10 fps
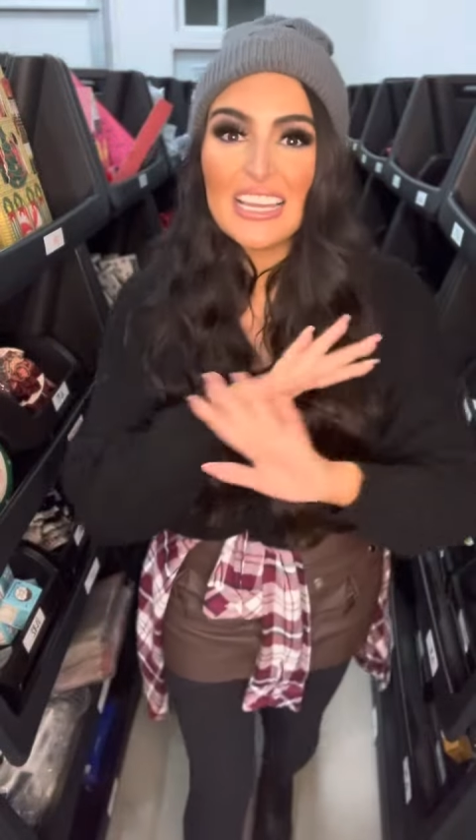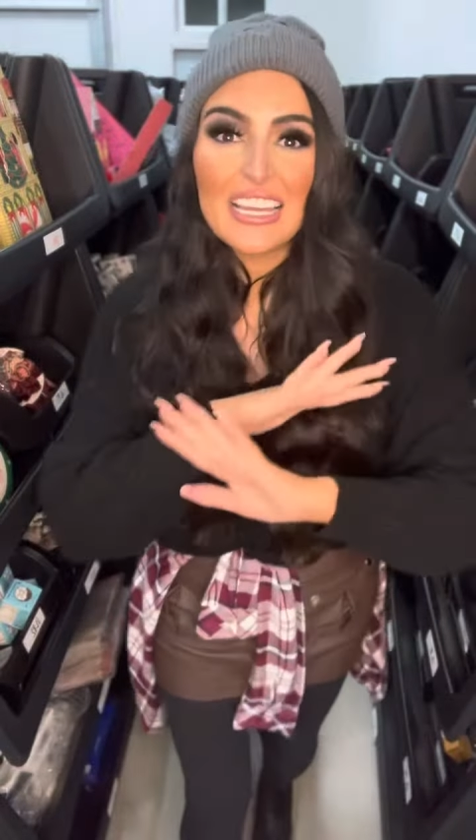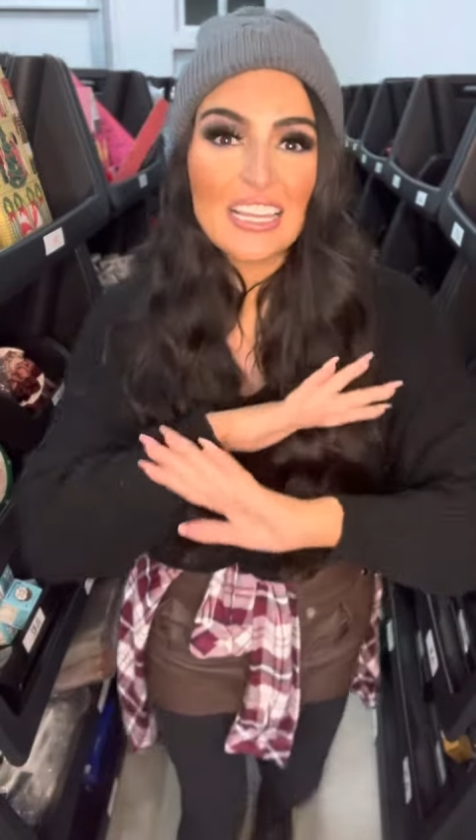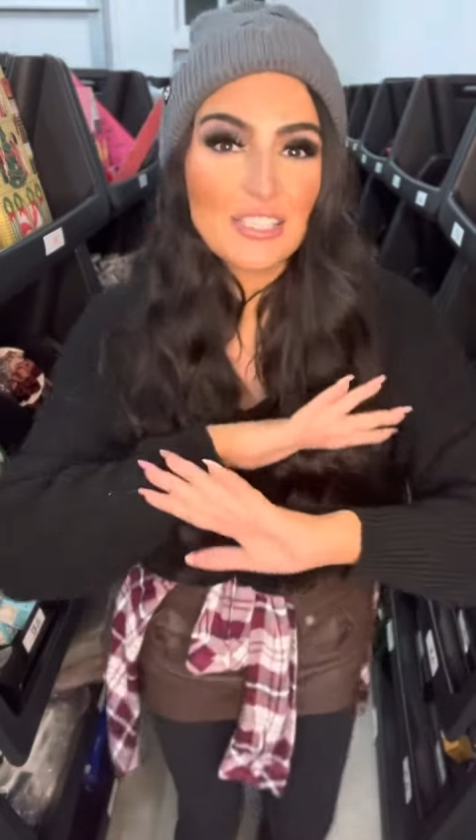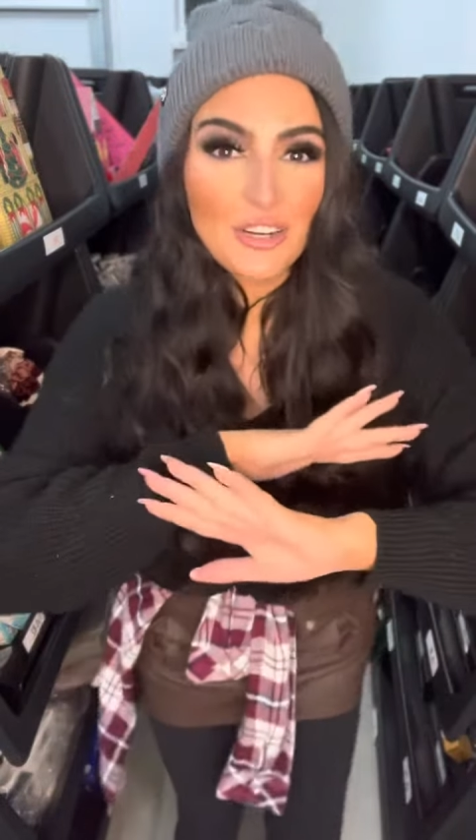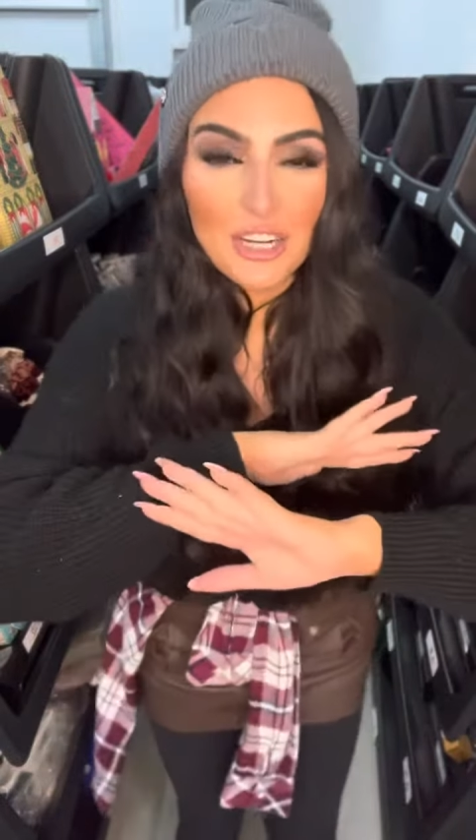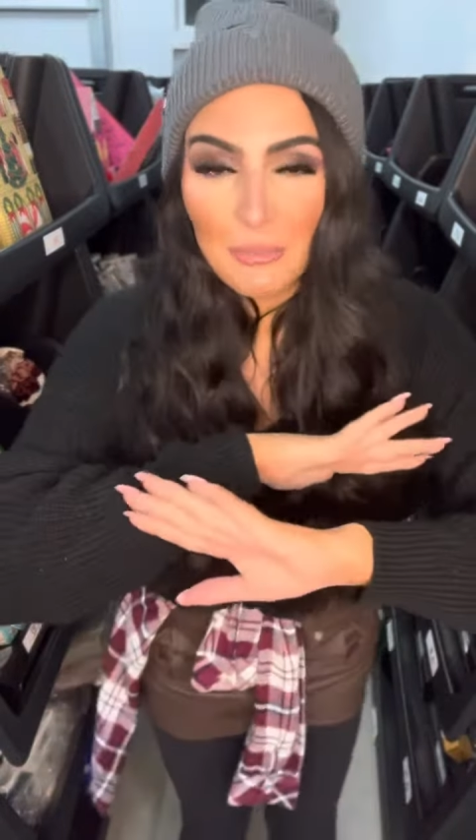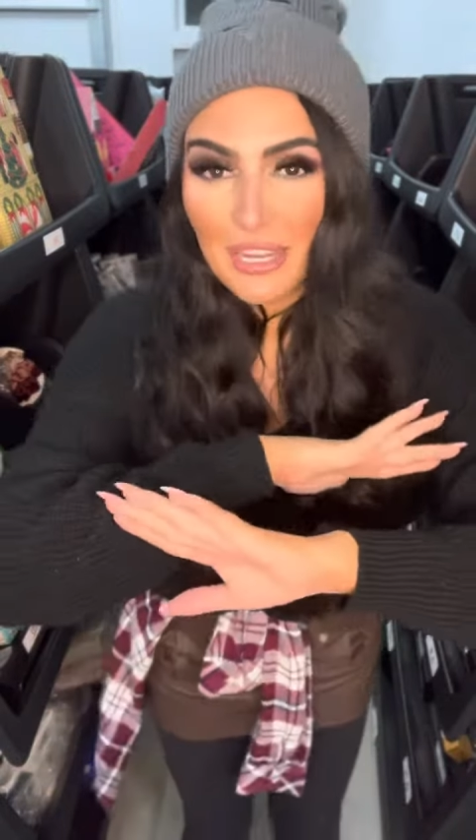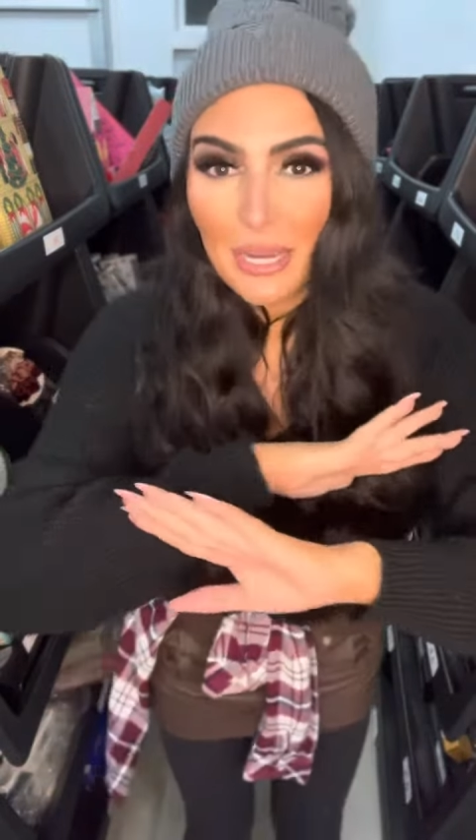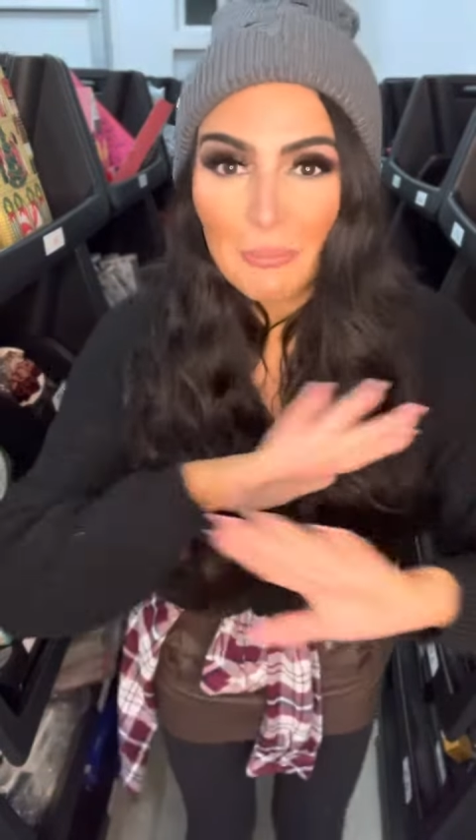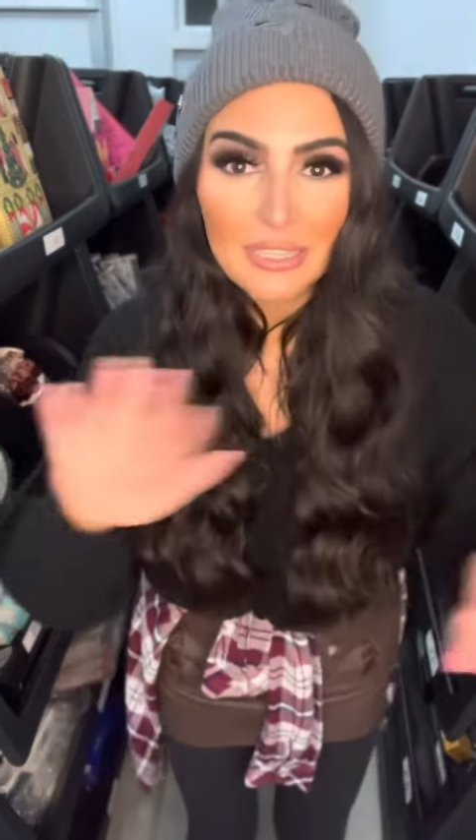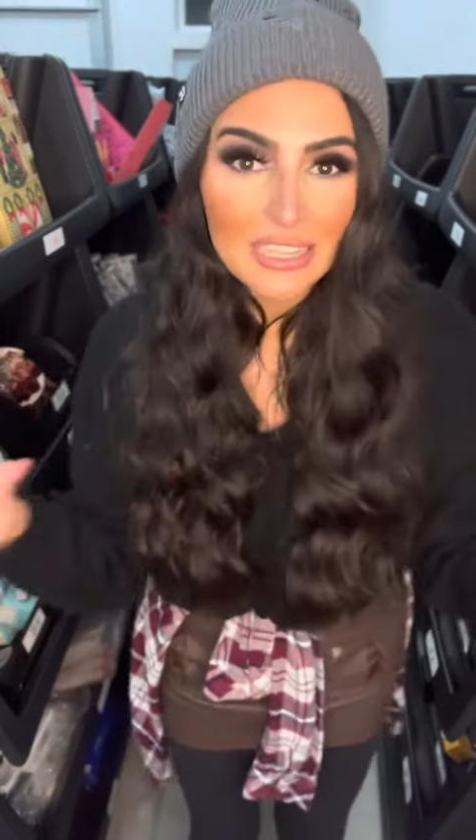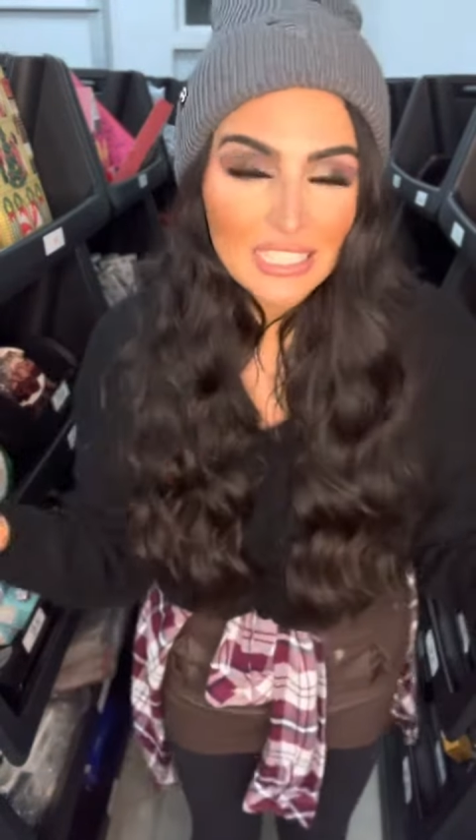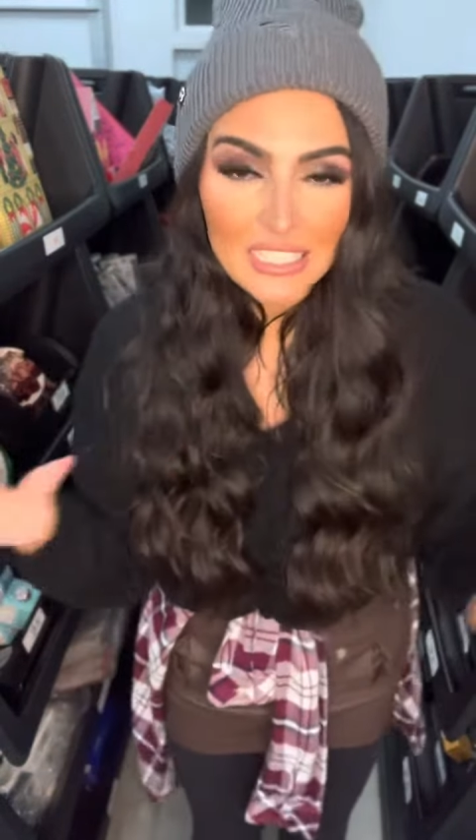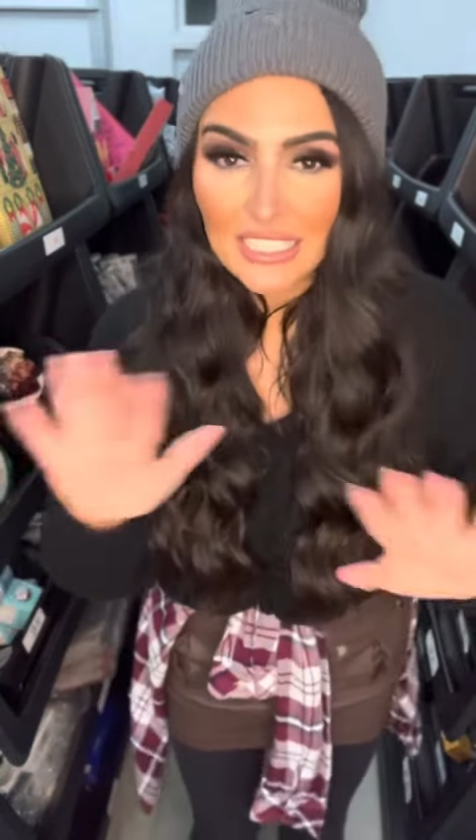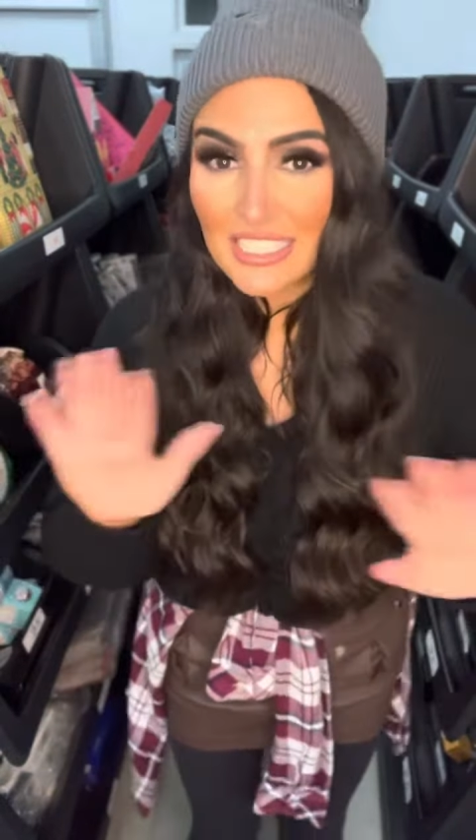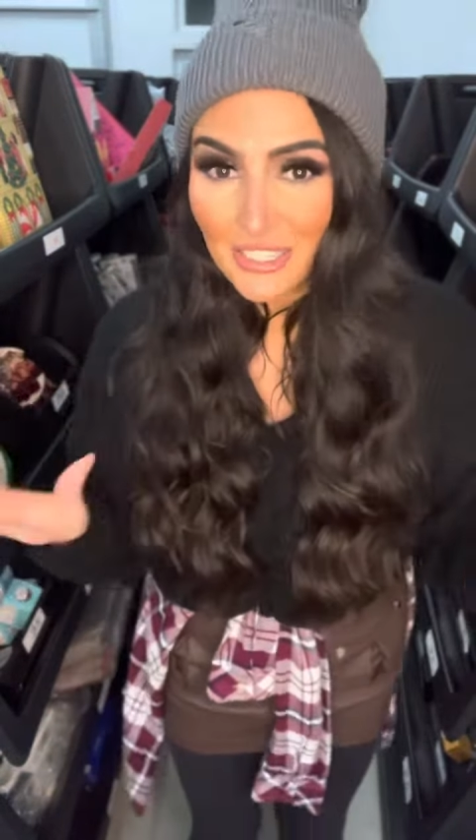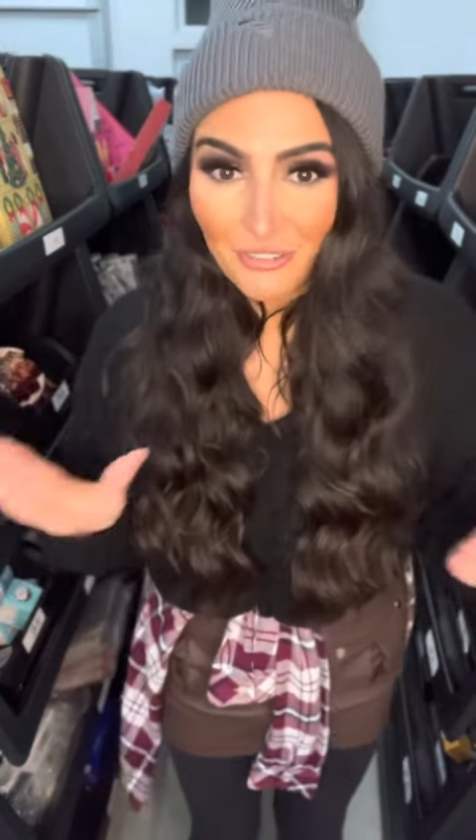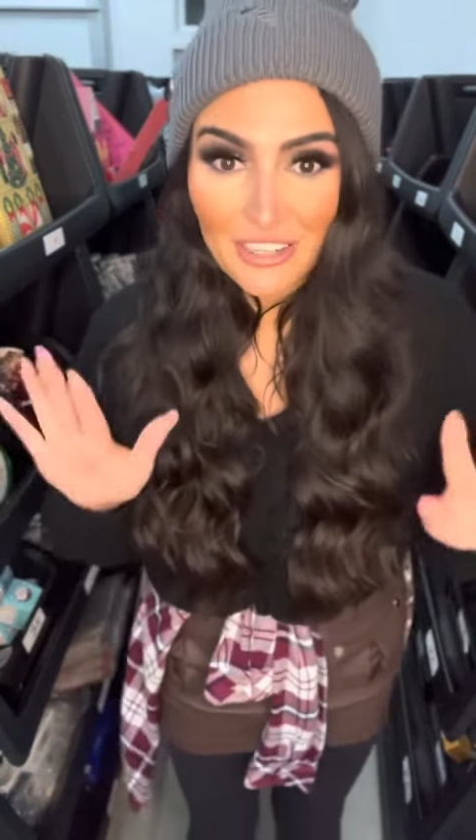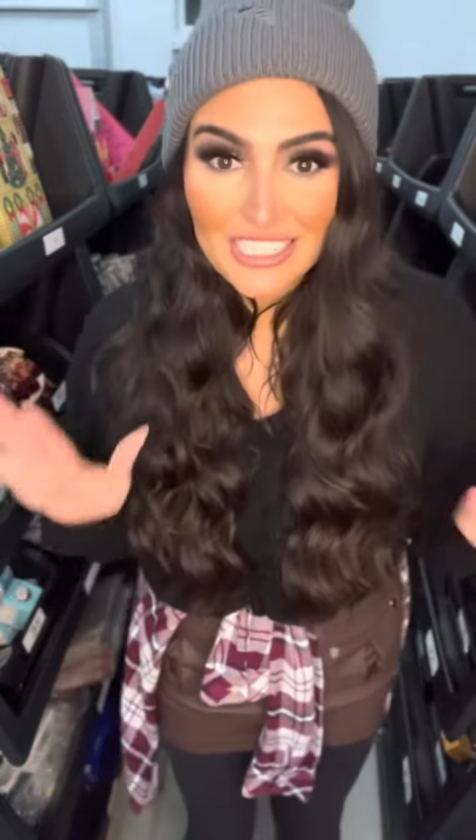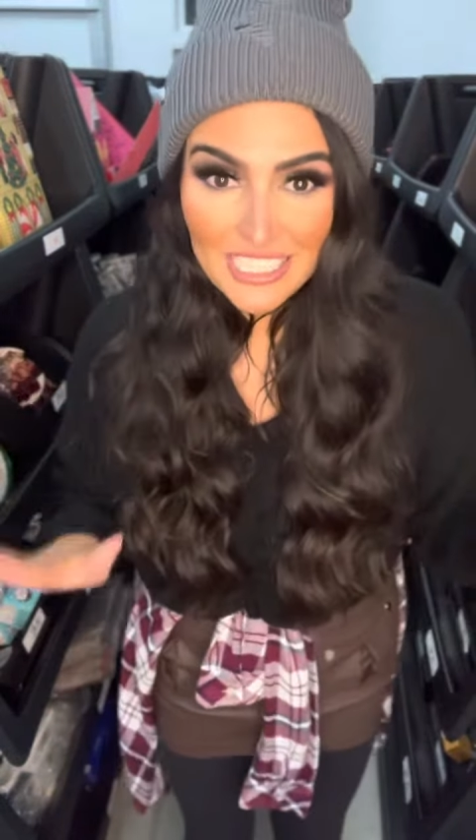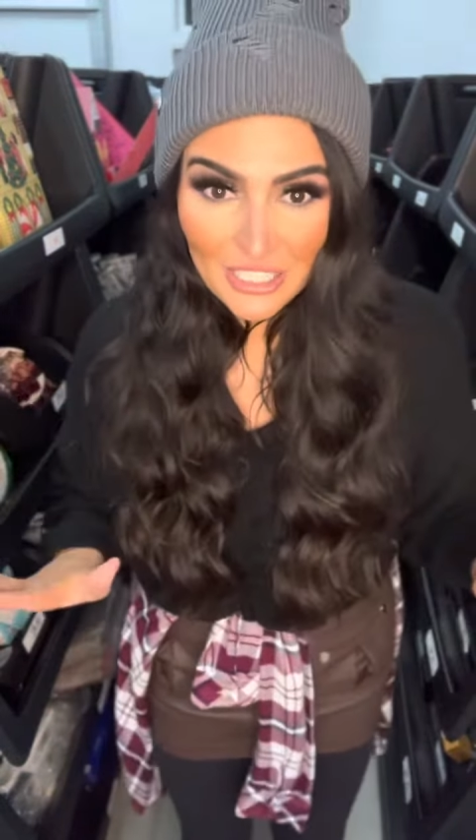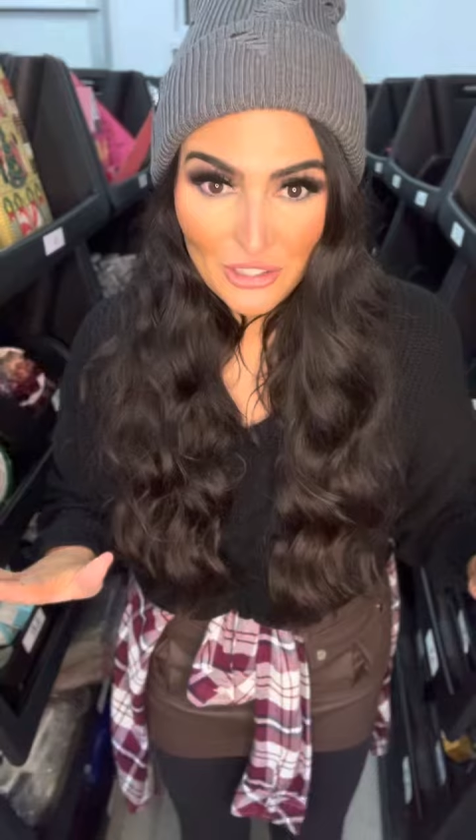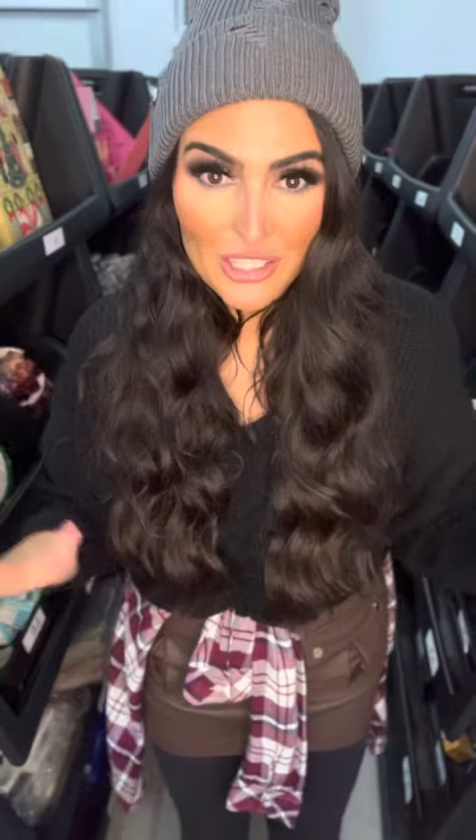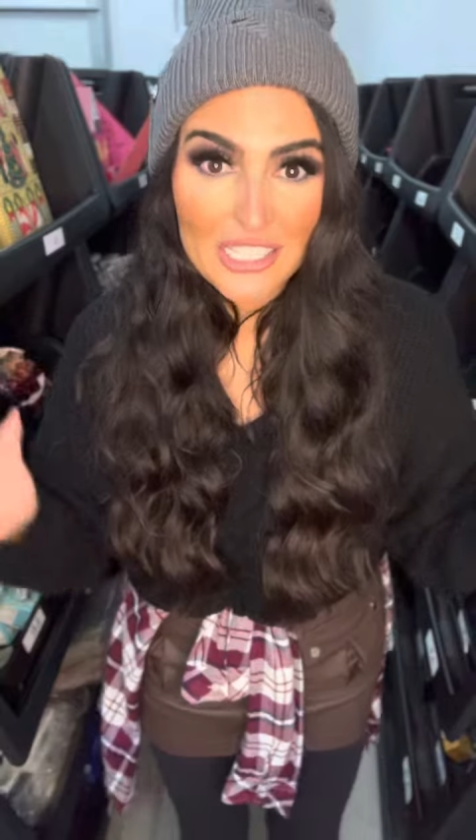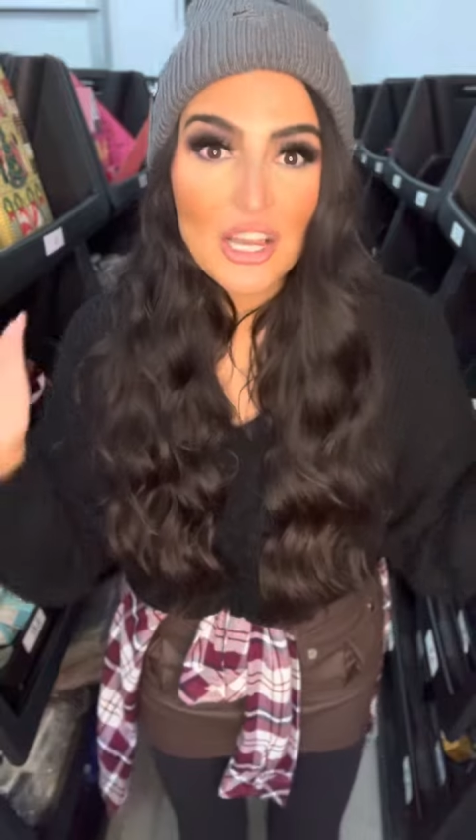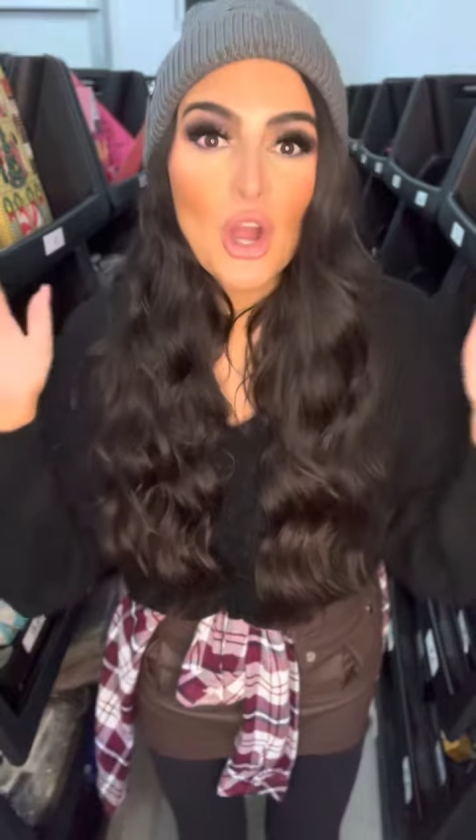because they're gonna be completely different deals.